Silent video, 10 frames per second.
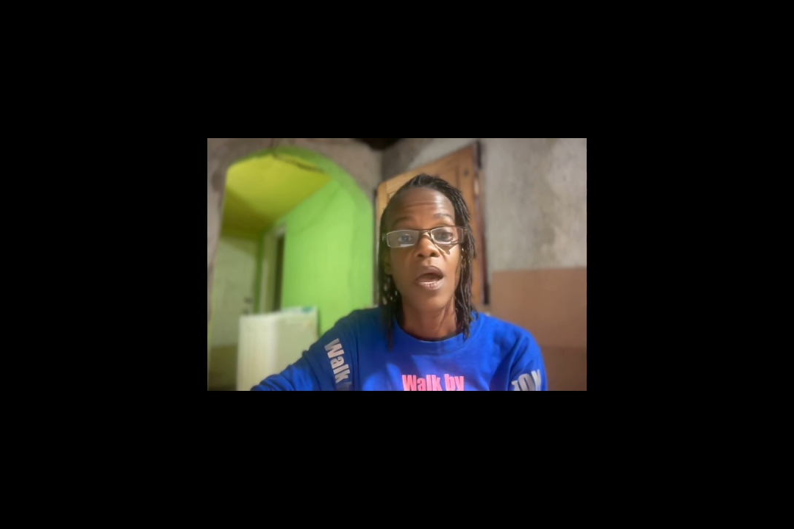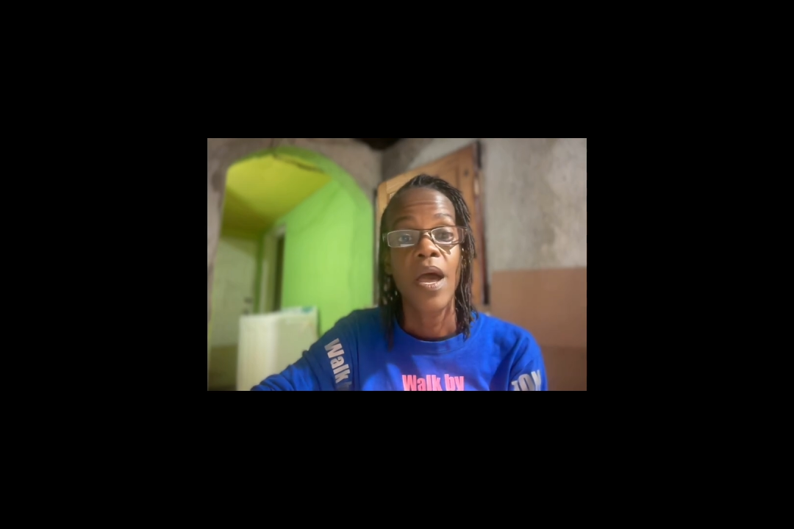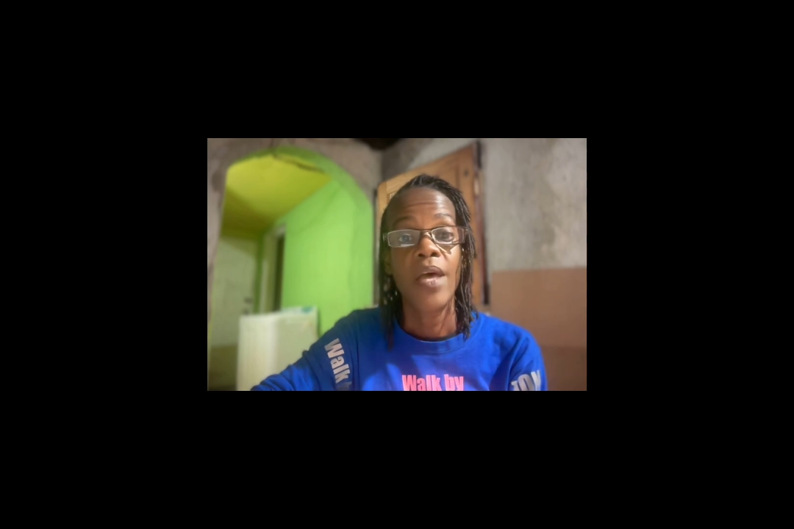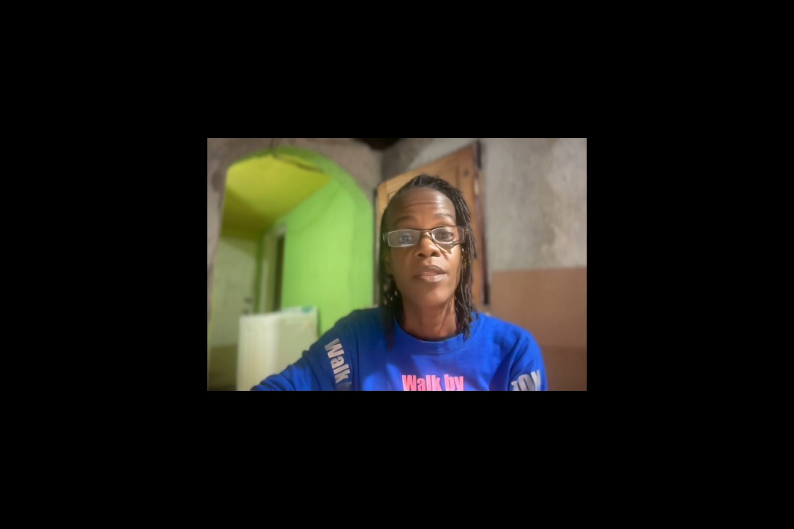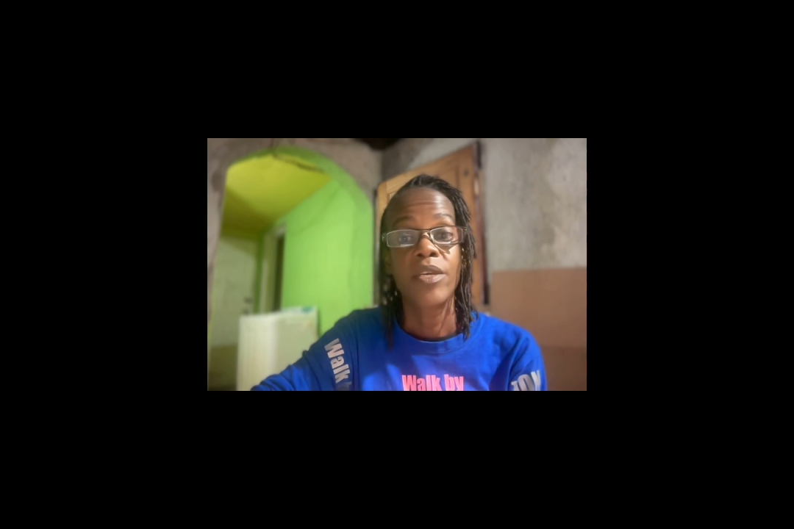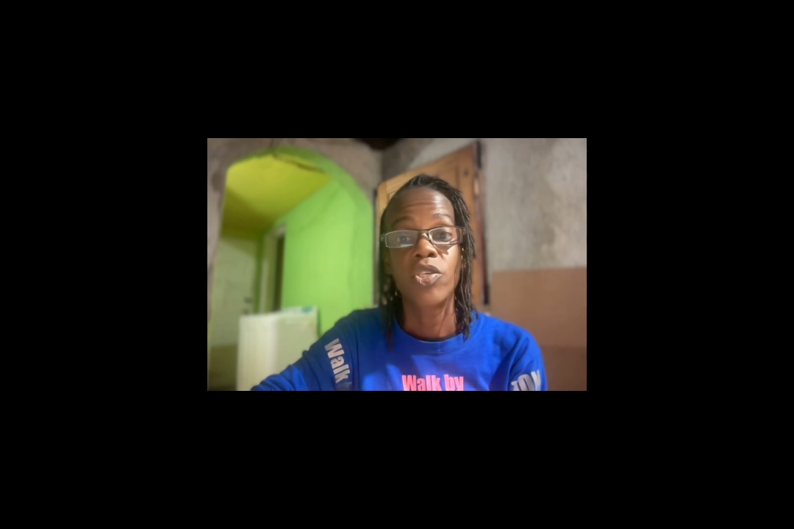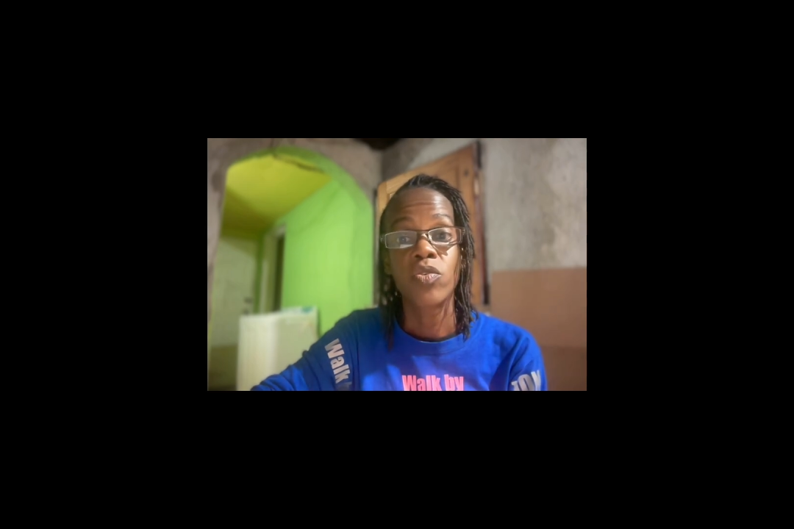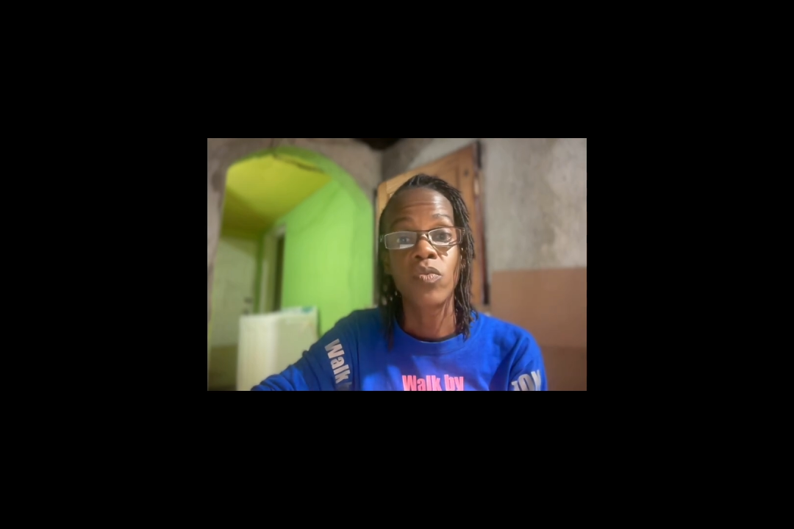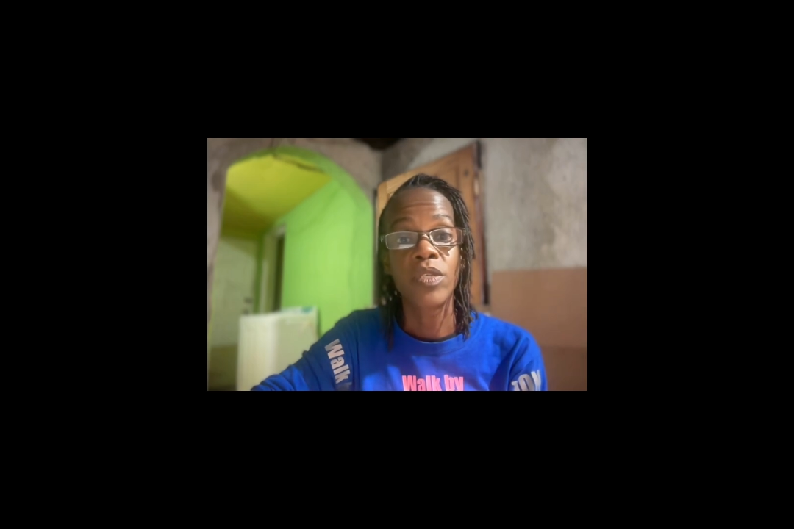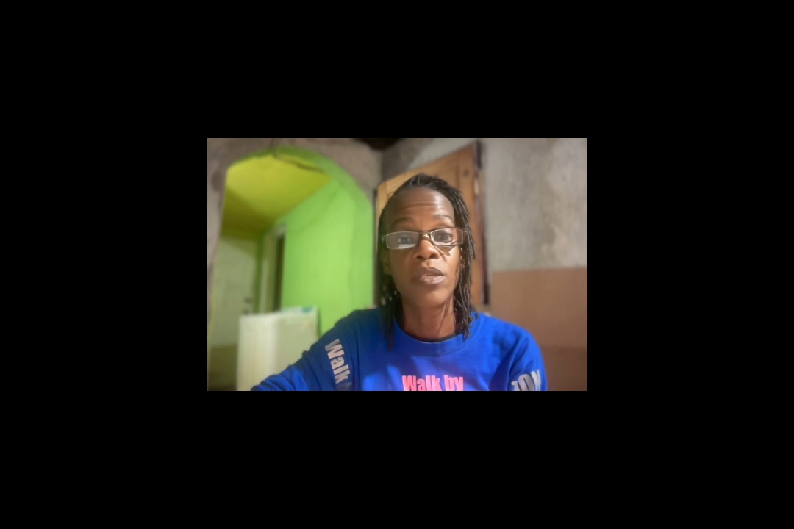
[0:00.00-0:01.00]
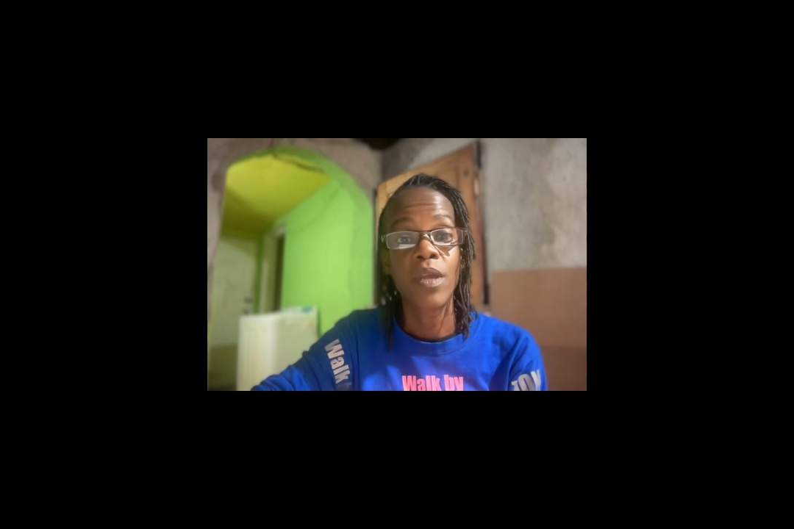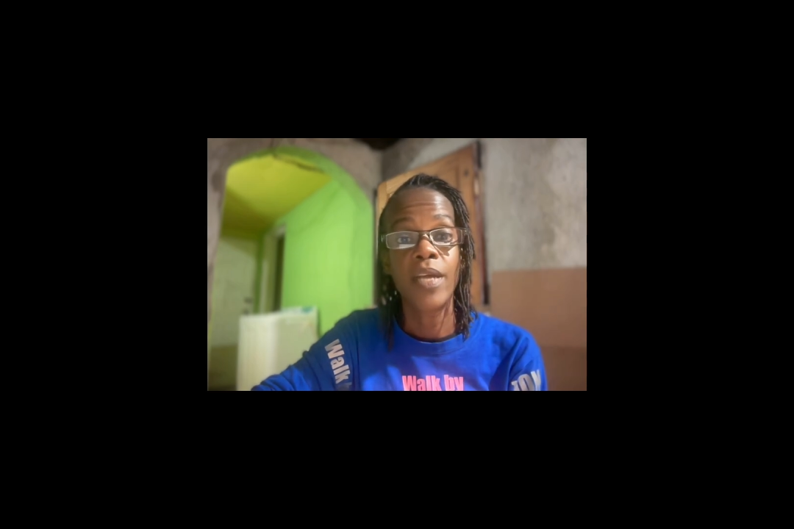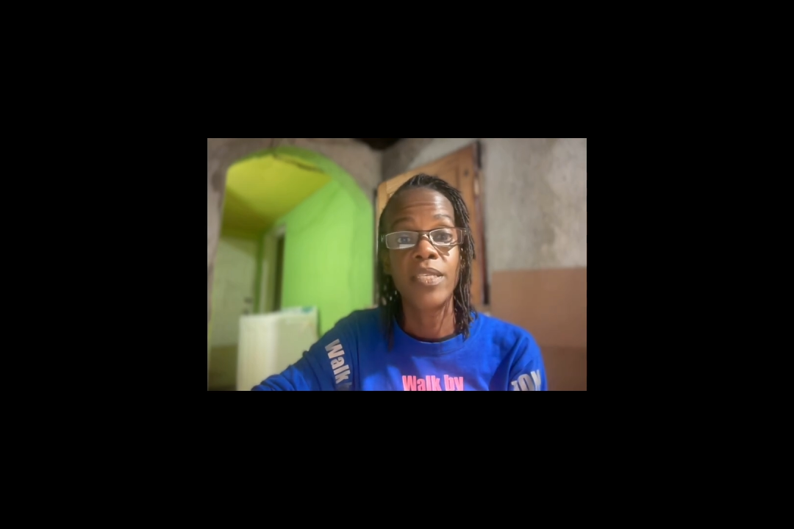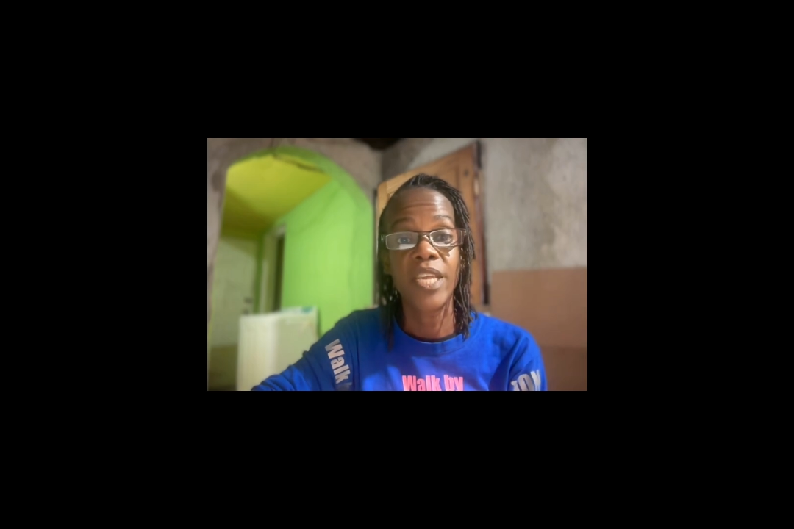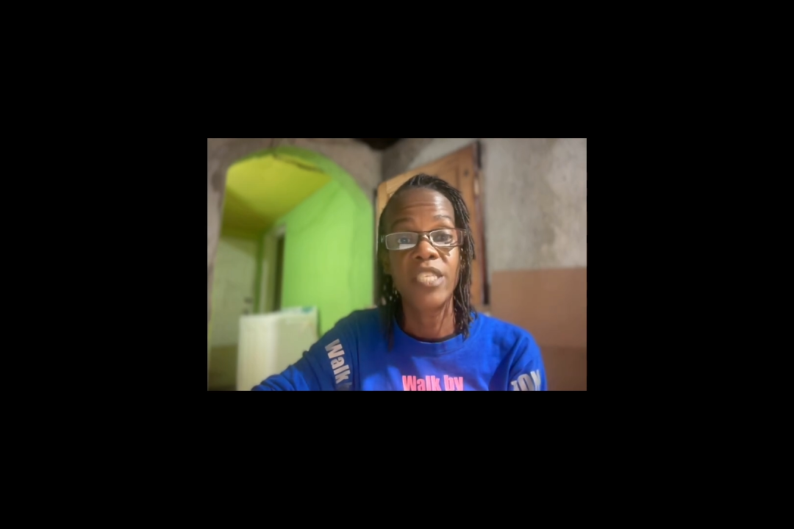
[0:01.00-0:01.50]
and the shoot
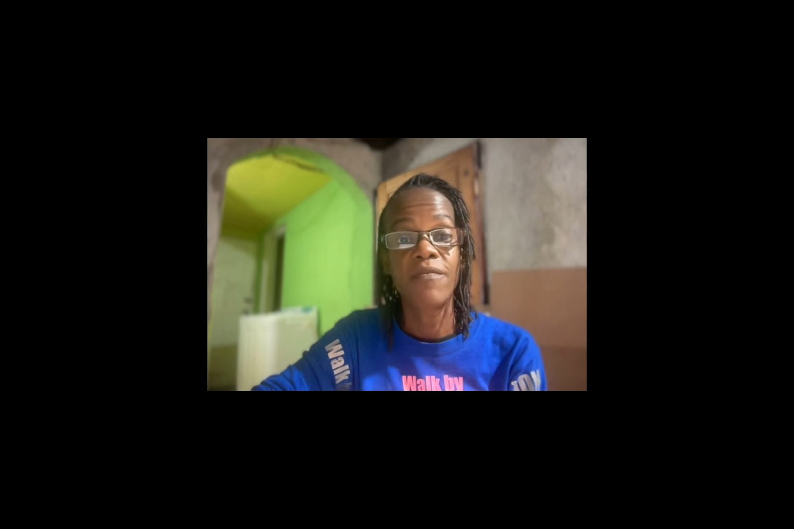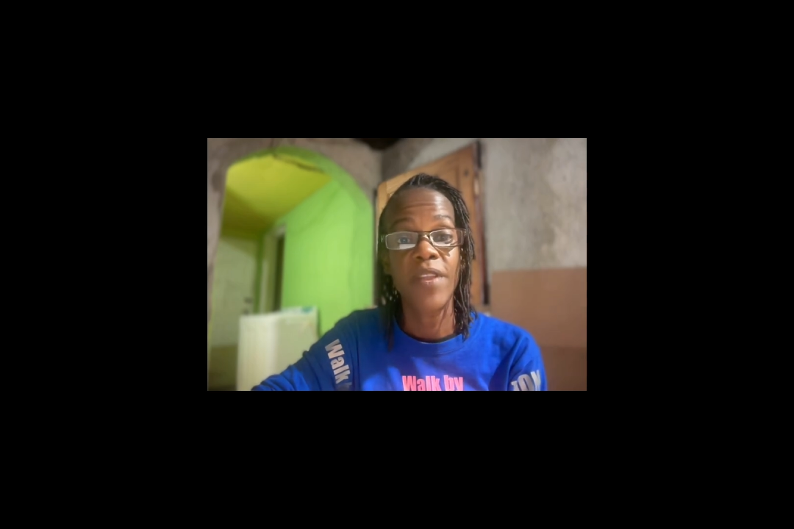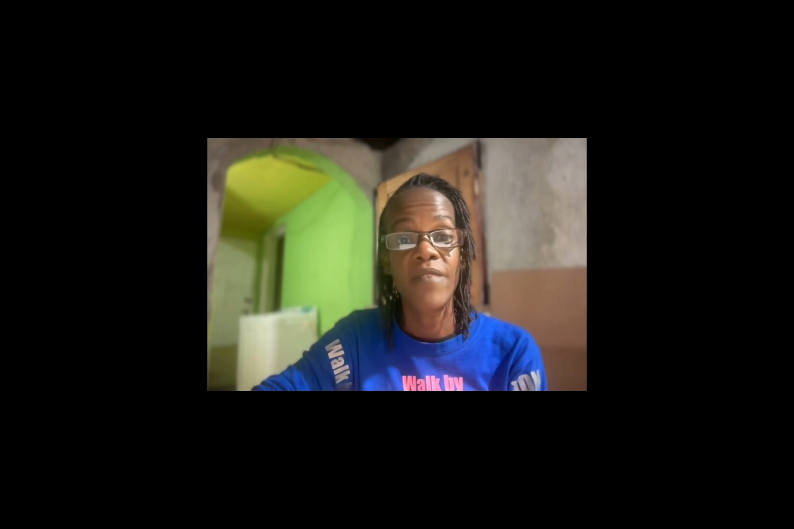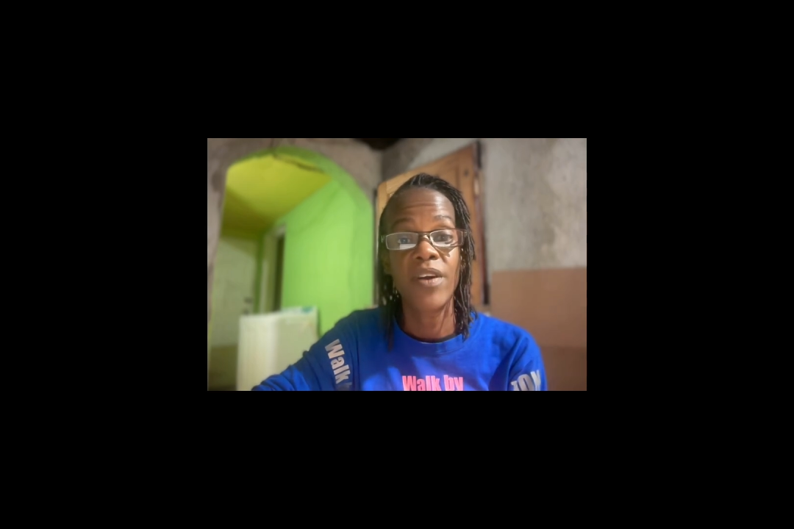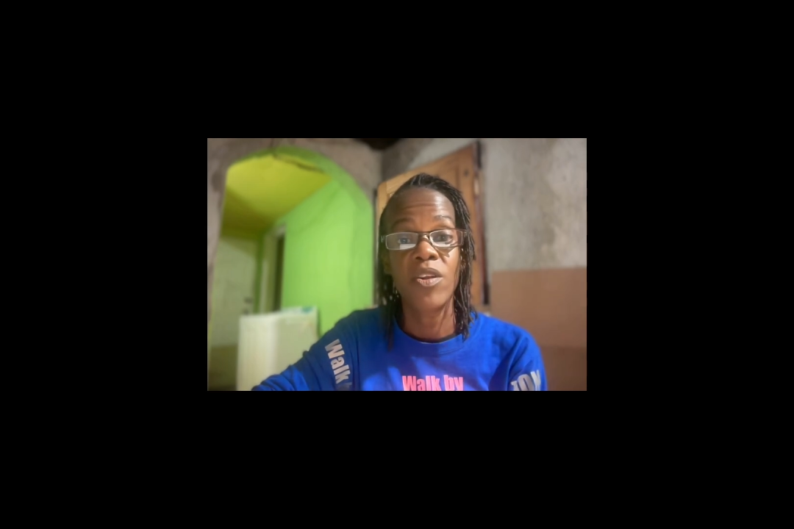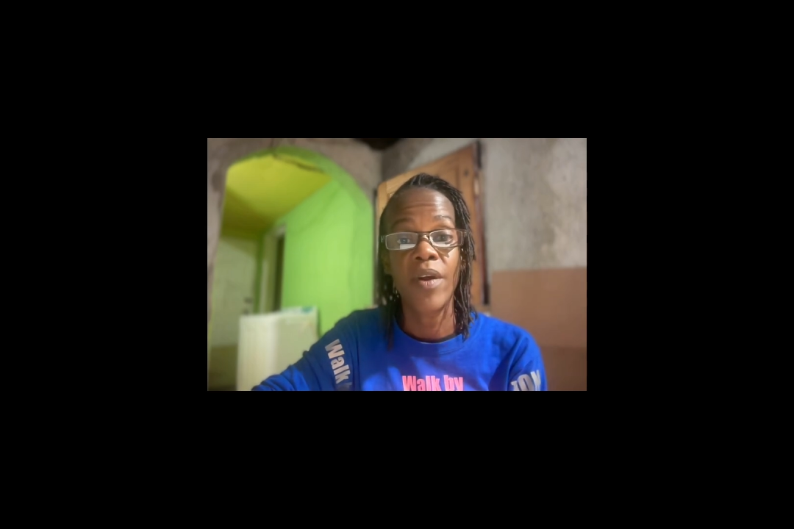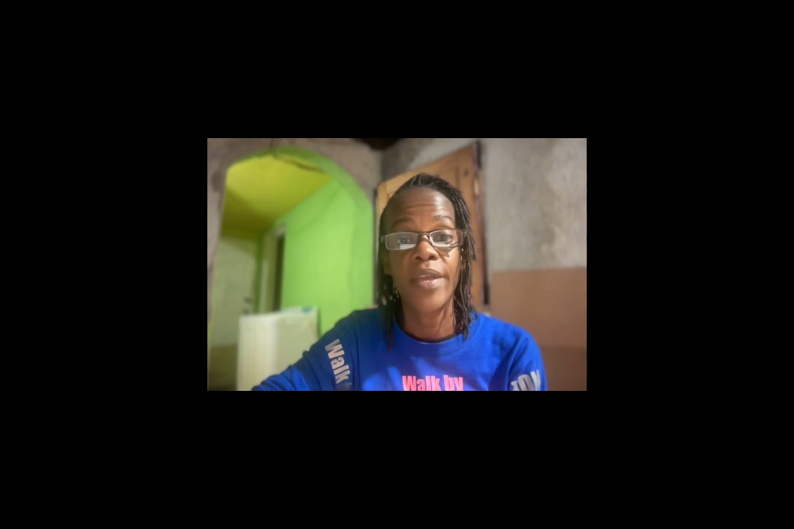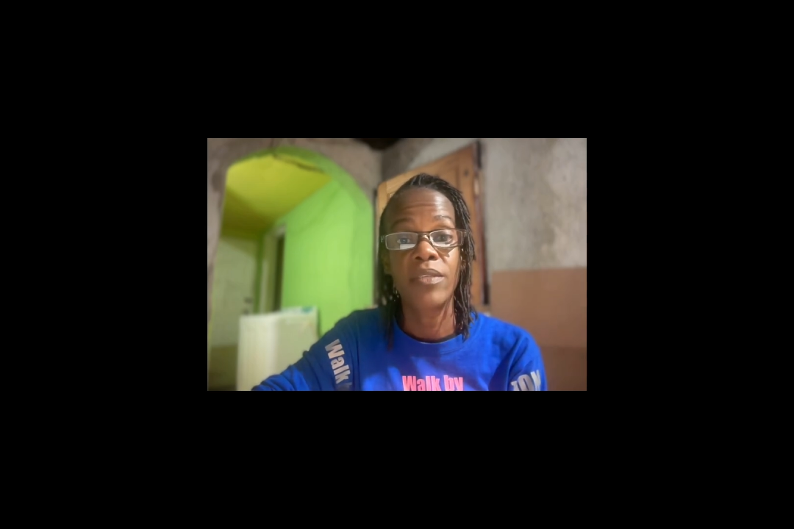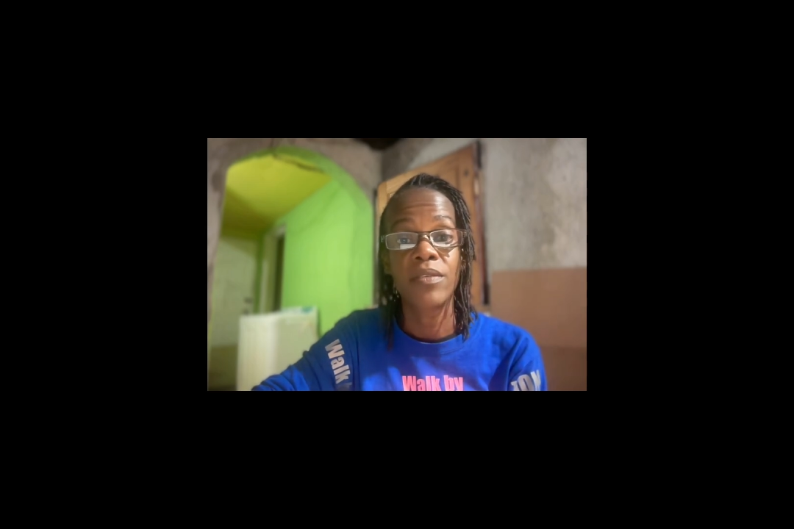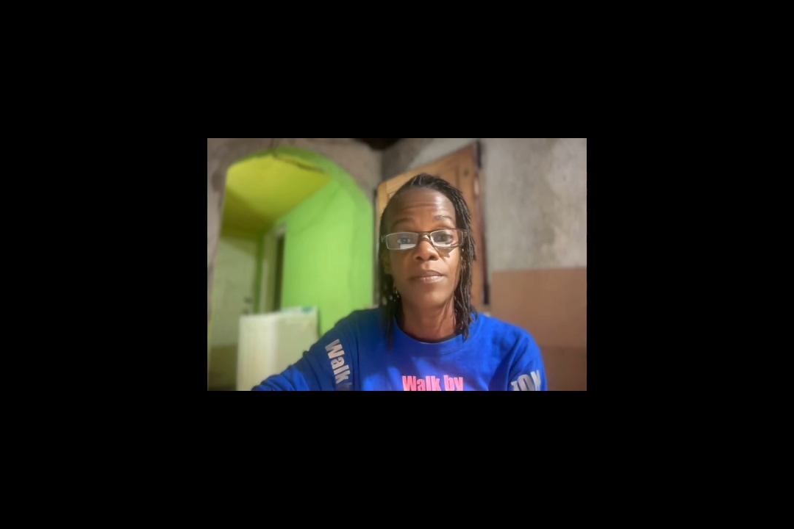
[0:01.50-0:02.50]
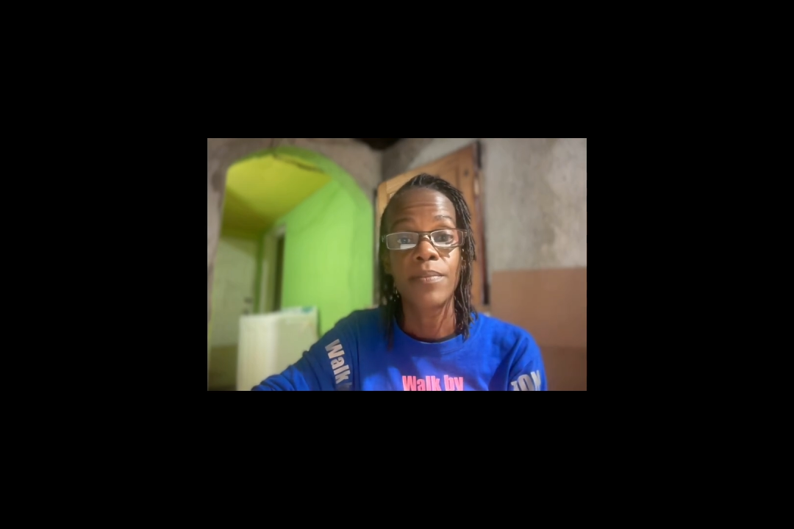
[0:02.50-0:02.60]
contains flavonoids